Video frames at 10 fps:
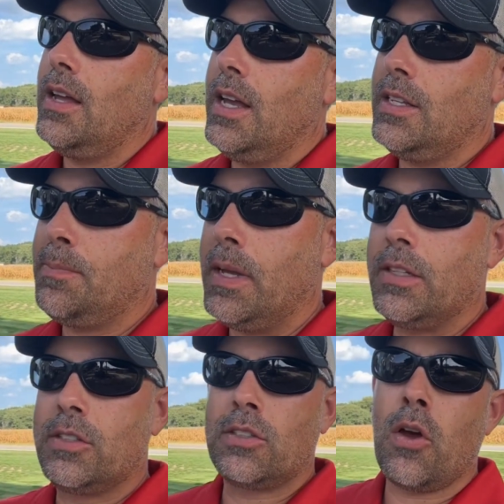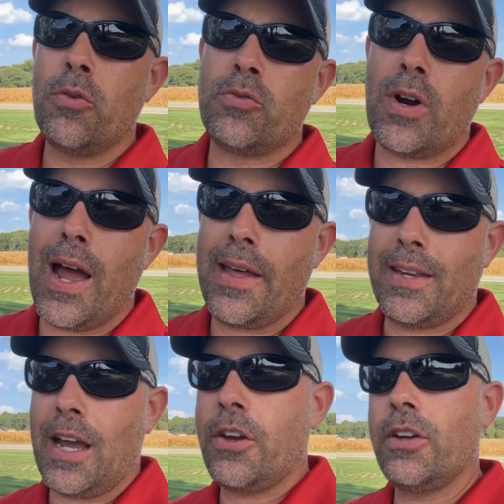It's been so dry
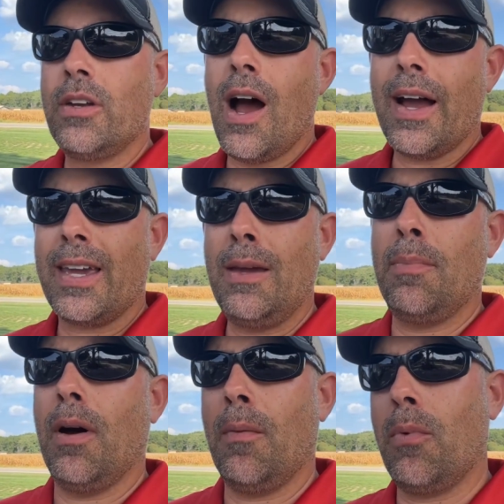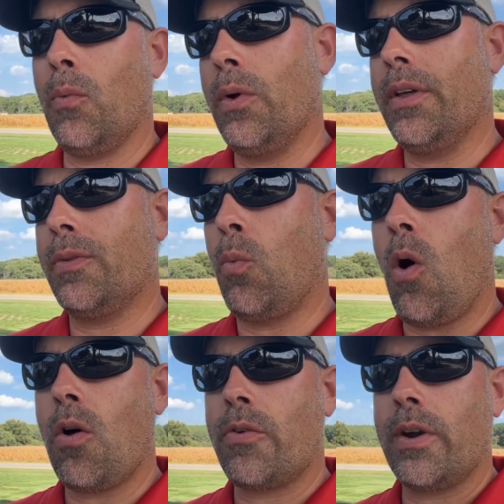that I could not keep up with
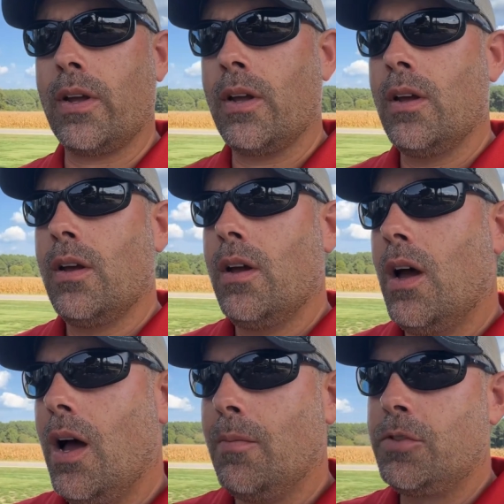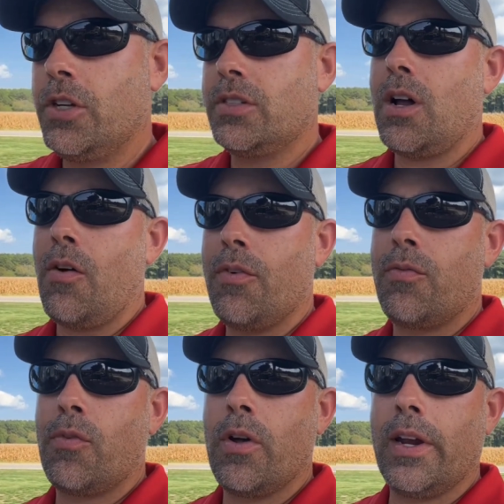watering just off
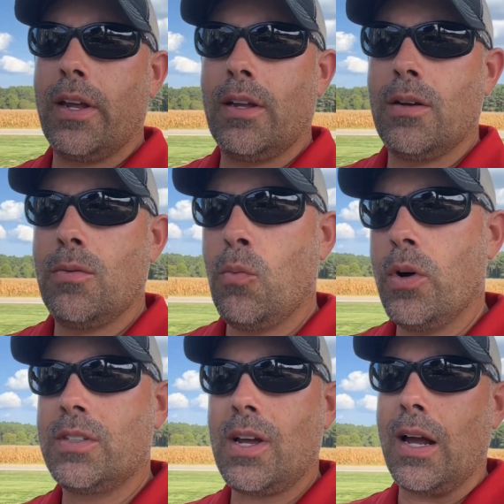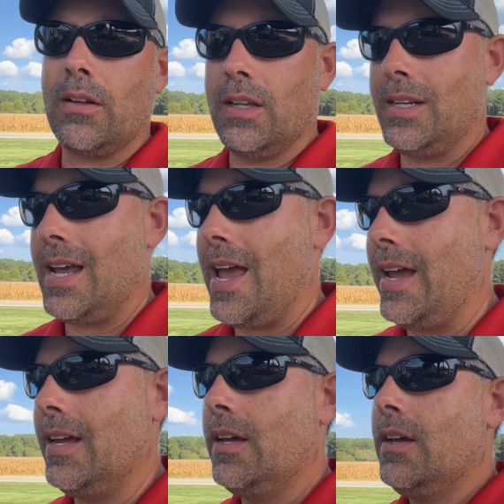of running one cycle a
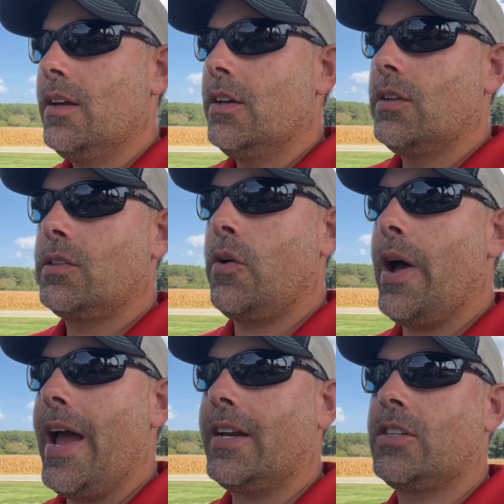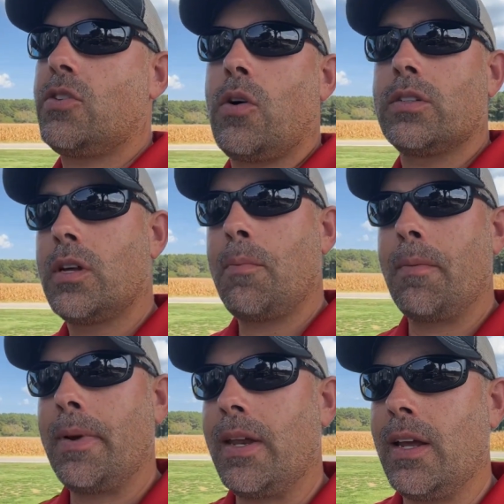day. So I had to start
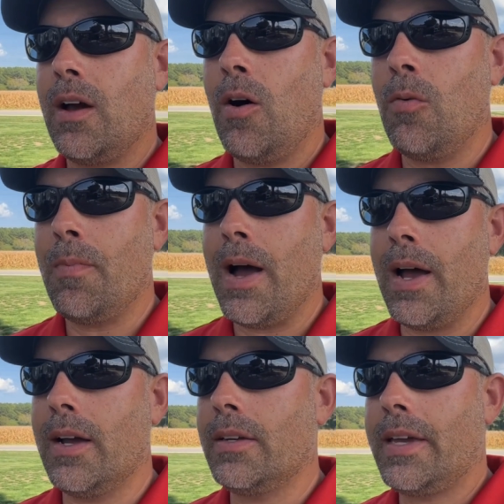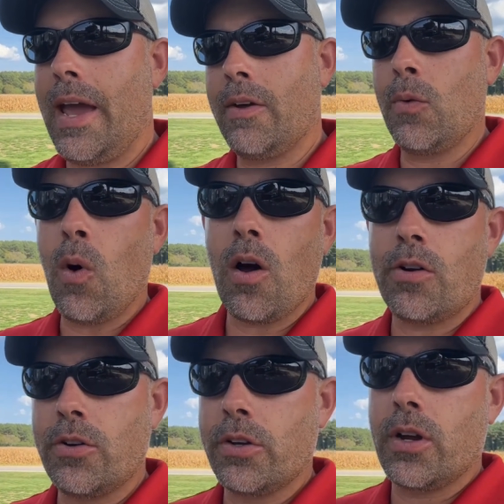supplementing on my county
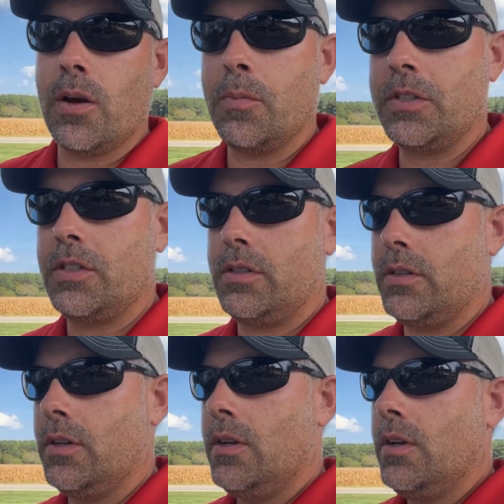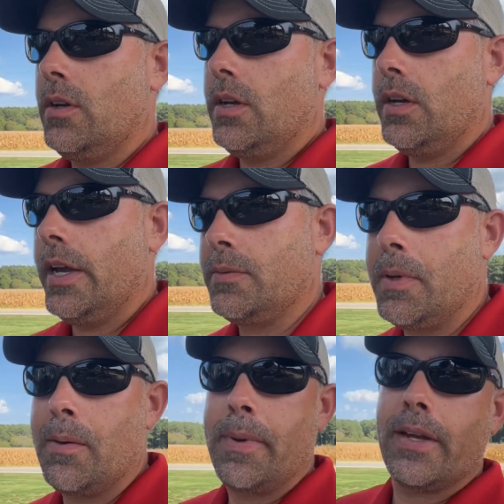water hookup, which has
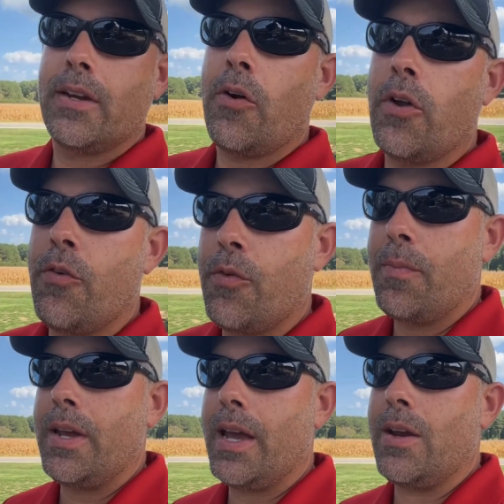been a big no-no for me.